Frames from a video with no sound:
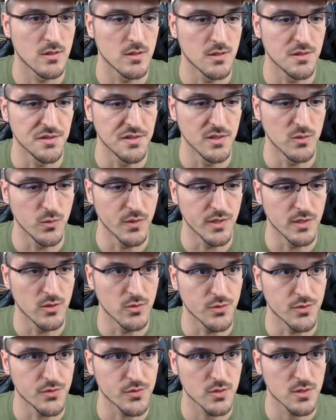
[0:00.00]
And then we go
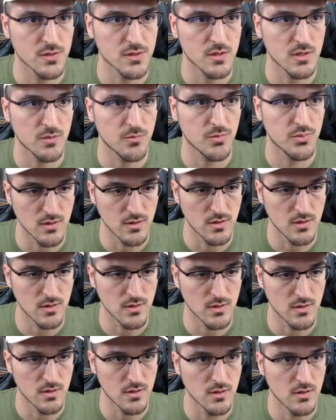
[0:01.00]
to draw step.
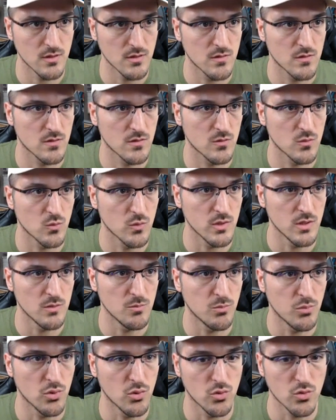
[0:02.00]
And we
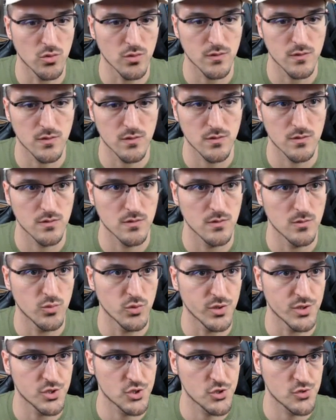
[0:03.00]
port the
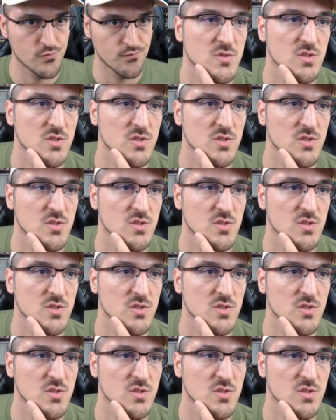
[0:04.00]
bridge.